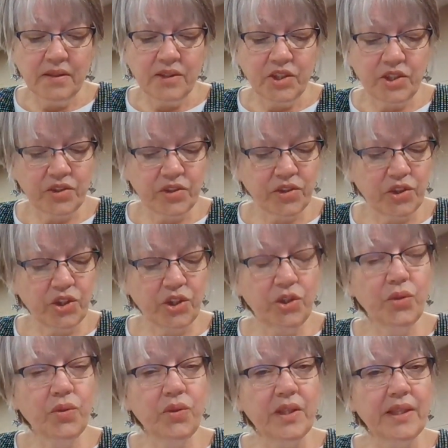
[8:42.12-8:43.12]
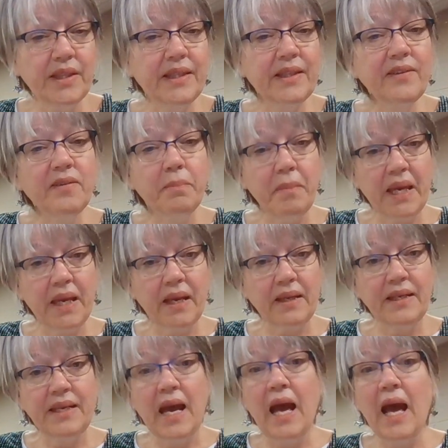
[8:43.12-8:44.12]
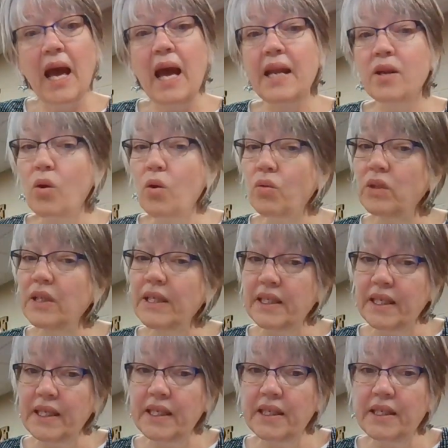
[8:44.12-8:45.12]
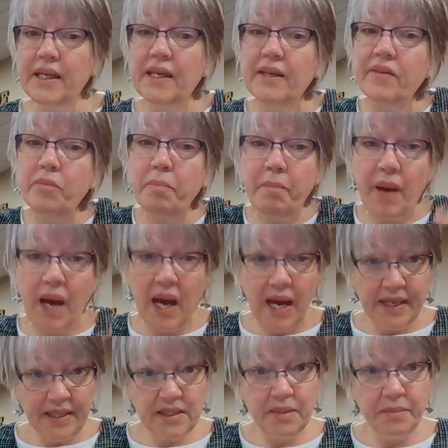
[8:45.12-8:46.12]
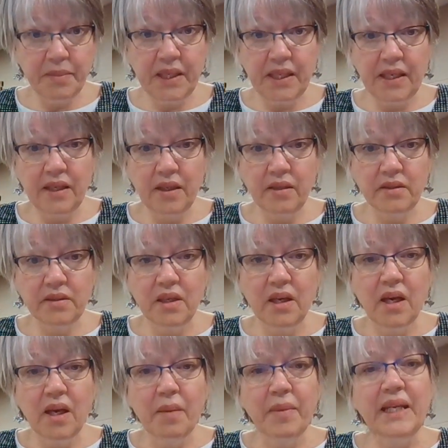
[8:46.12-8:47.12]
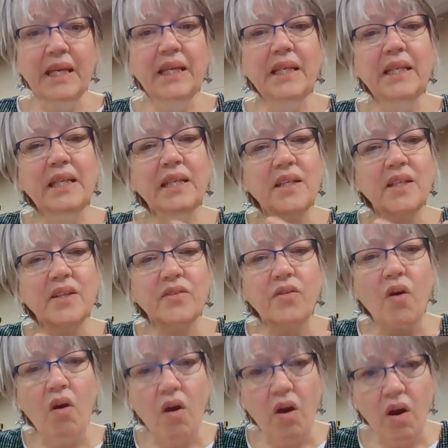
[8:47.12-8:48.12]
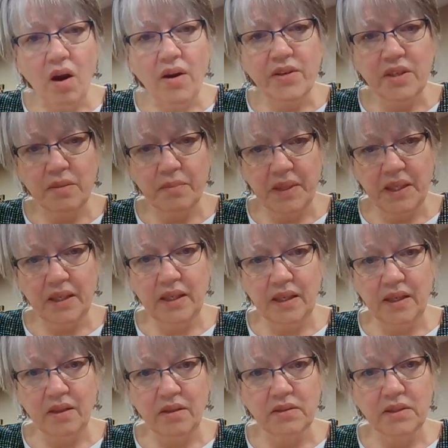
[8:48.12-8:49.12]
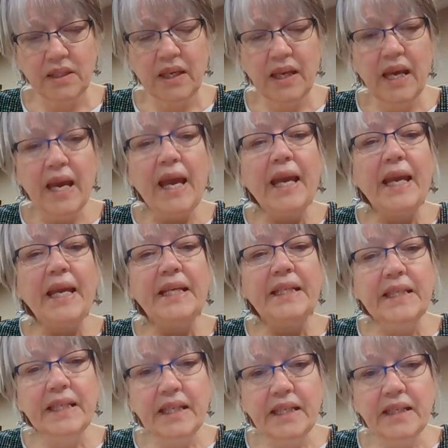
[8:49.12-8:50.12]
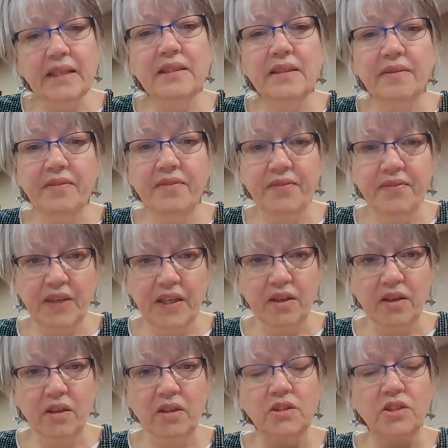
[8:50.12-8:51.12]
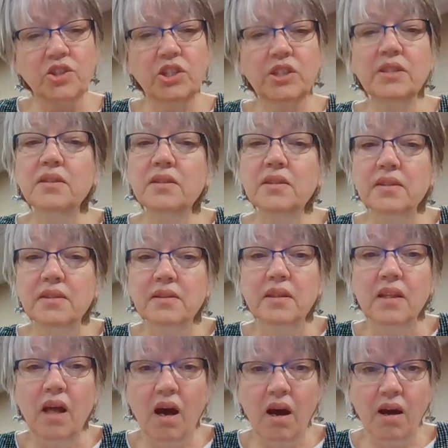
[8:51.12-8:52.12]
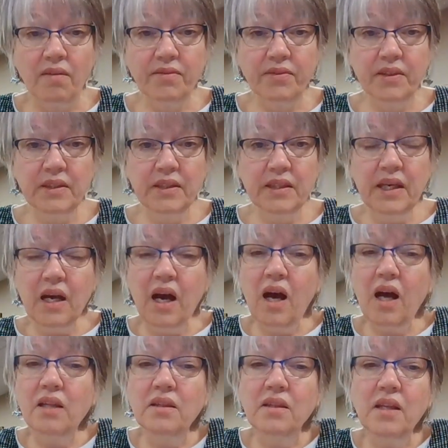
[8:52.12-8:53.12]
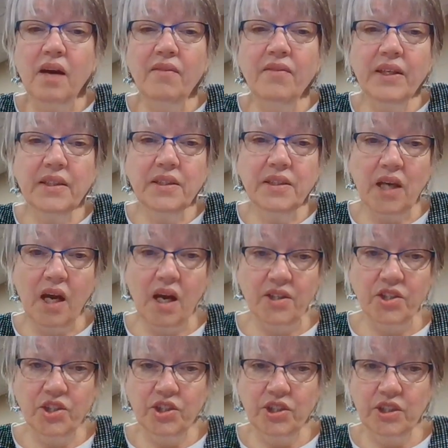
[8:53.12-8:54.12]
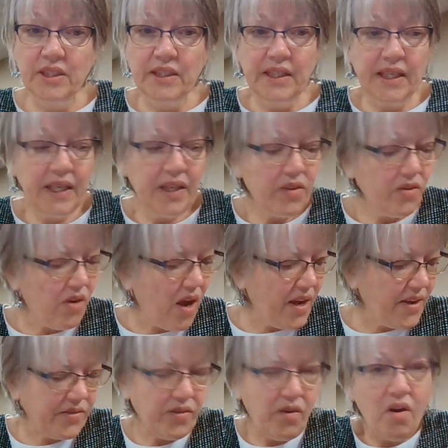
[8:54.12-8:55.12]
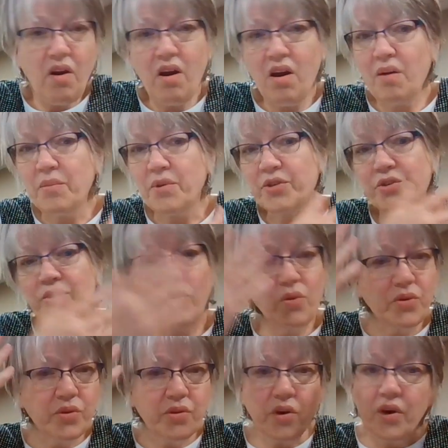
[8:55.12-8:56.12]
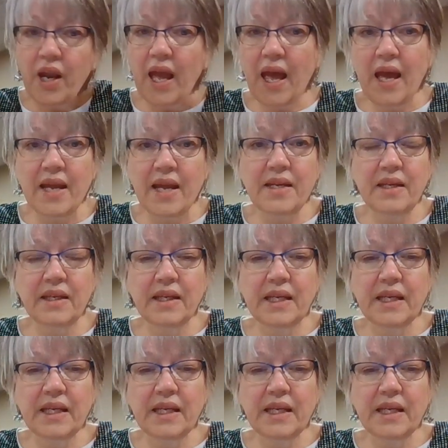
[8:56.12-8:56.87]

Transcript: Jesus knew that this man not only needed his body to be healed, but he needed his heart to be healed. He needed to feel Jesus' love, a loving touch, either on his arm or shoulder or head.